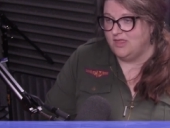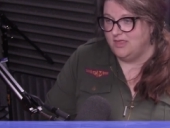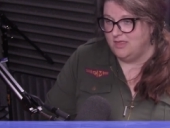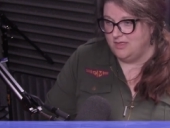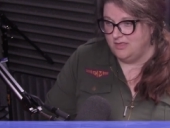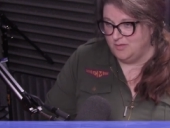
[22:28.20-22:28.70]

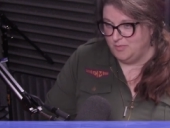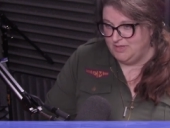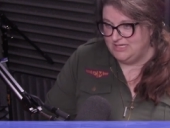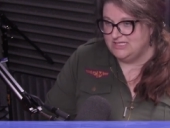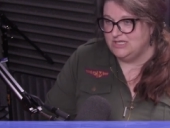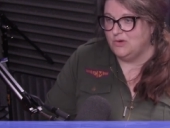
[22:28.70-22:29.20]
the
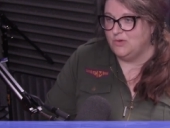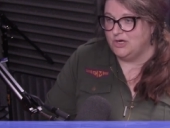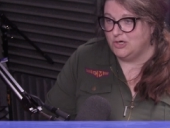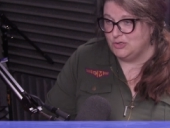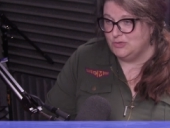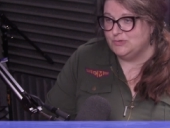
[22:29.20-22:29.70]
PTO at
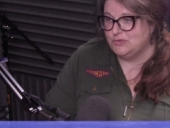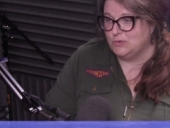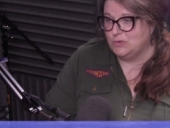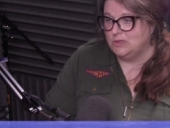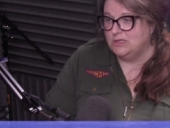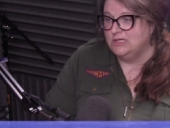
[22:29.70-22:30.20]
our new
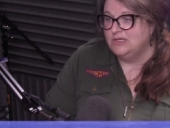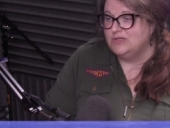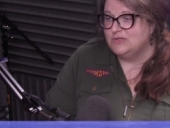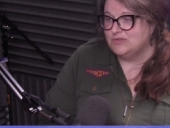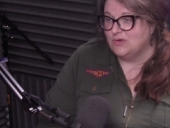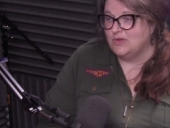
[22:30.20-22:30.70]
school
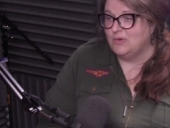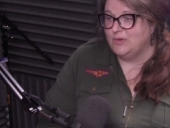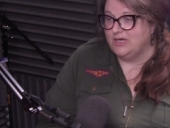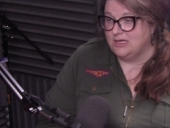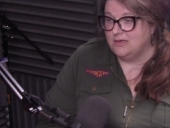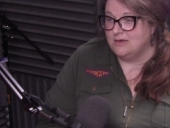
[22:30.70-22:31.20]
mm-hmm. so that we
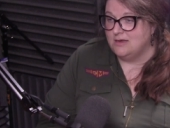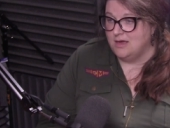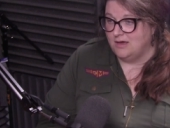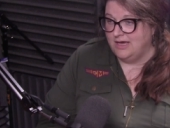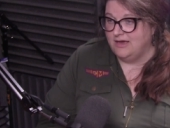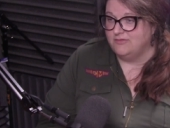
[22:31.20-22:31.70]
can
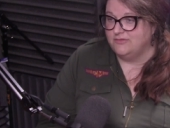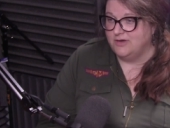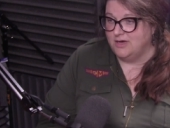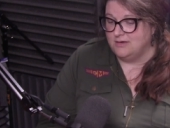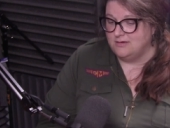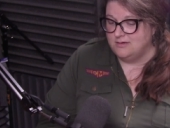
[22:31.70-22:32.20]
have
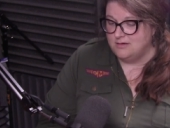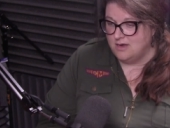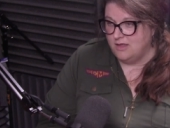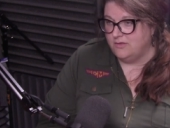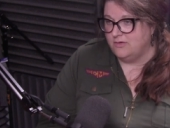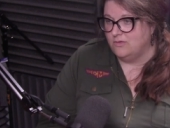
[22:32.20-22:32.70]

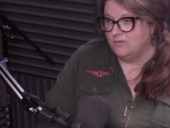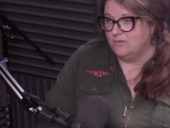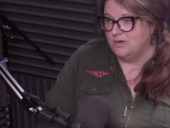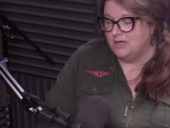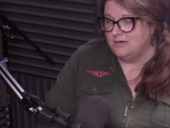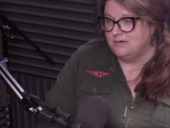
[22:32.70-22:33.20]
another
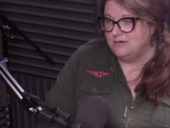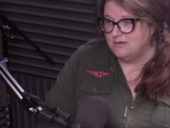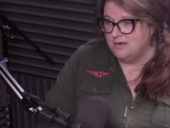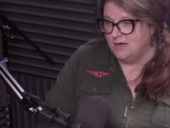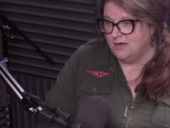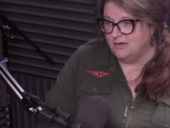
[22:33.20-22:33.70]
an,
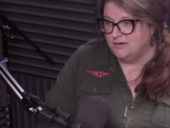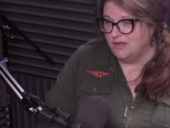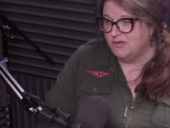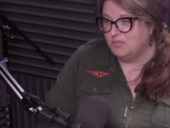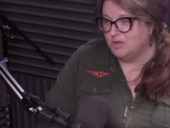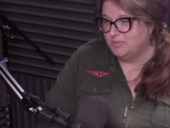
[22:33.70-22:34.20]
uh,
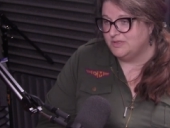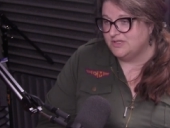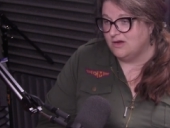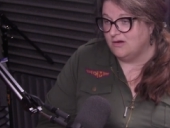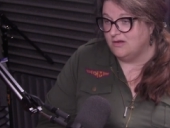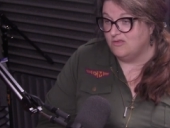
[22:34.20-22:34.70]
another book
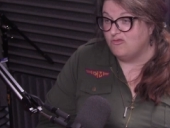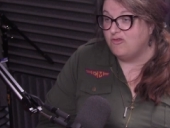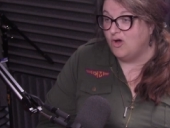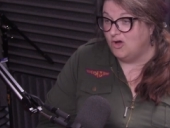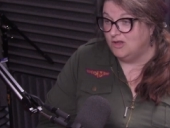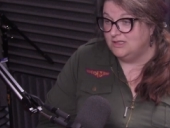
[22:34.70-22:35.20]
bazaar in the
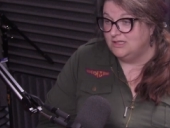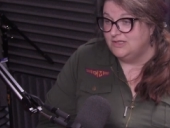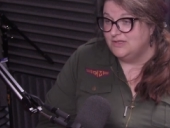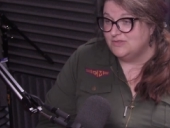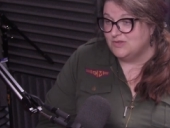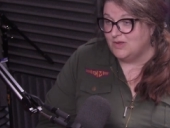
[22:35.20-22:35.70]
fall,
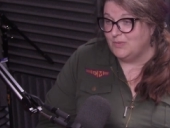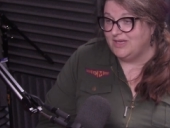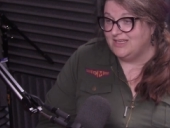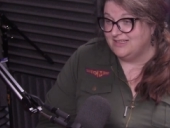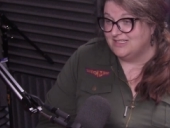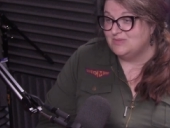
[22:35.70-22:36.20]
so that we
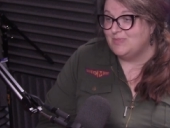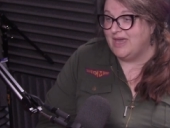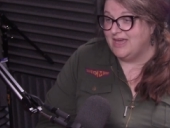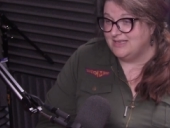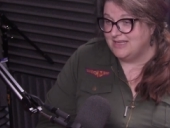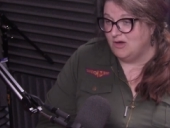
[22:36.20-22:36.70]
can Excellent.
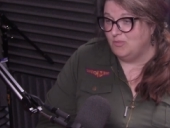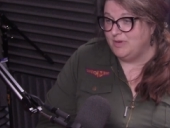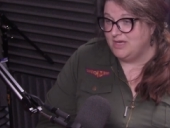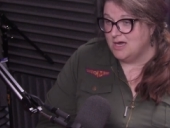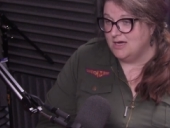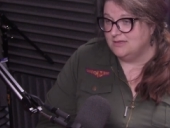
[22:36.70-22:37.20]
expand out
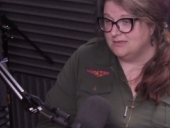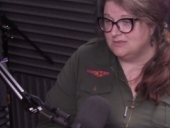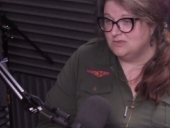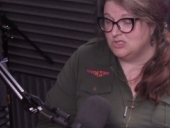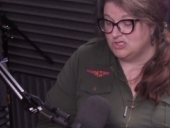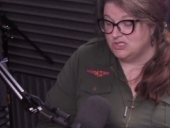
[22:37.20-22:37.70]
beyond
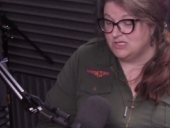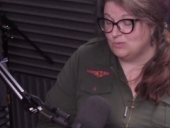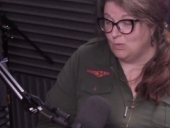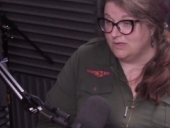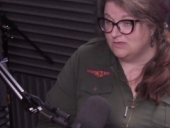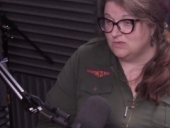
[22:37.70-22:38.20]
just this
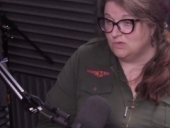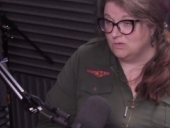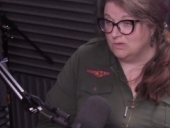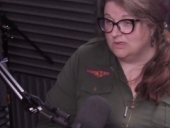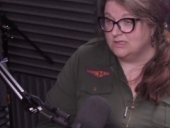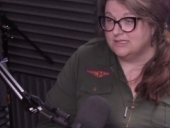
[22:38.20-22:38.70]
one
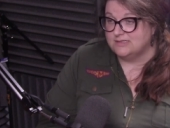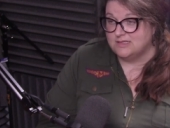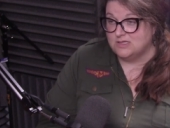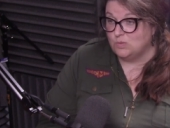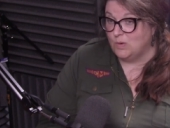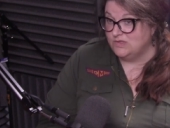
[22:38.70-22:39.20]
school because
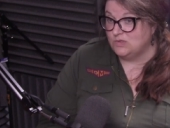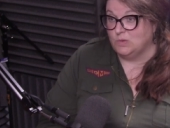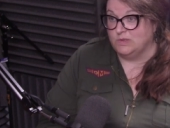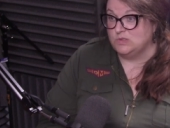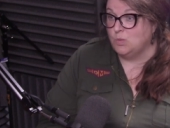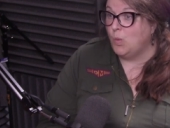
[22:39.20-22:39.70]
this one
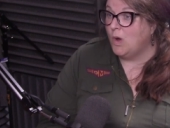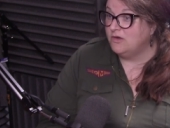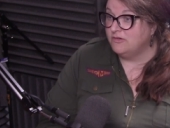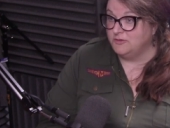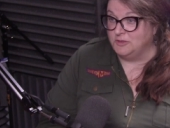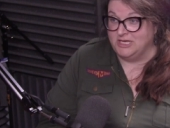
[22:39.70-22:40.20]
school is
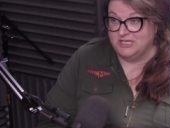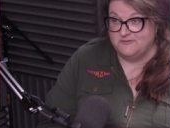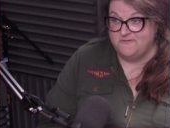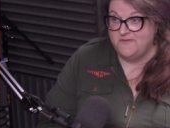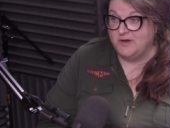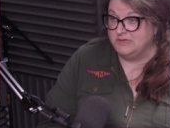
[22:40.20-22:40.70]
wonderful and it's
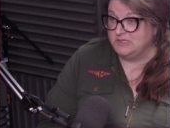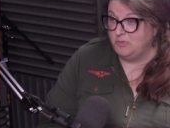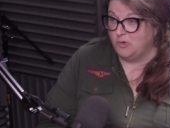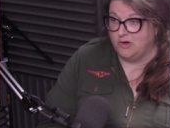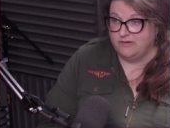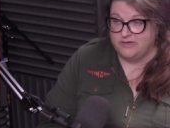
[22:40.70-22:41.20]
very
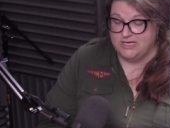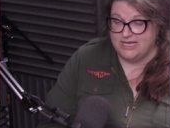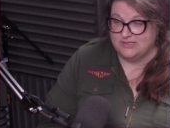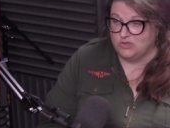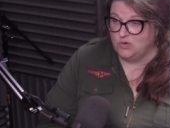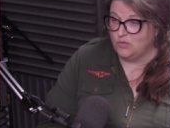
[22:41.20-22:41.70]
supportive and
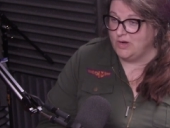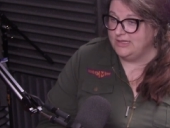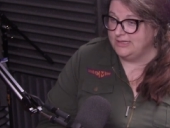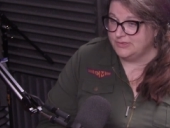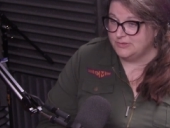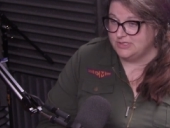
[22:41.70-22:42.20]
has great
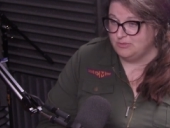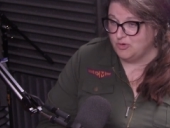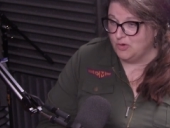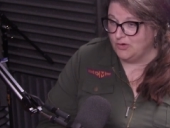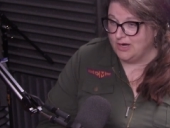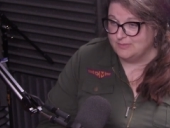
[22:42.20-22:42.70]
literacy
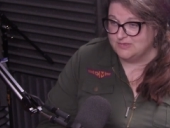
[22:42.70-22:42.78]
programs,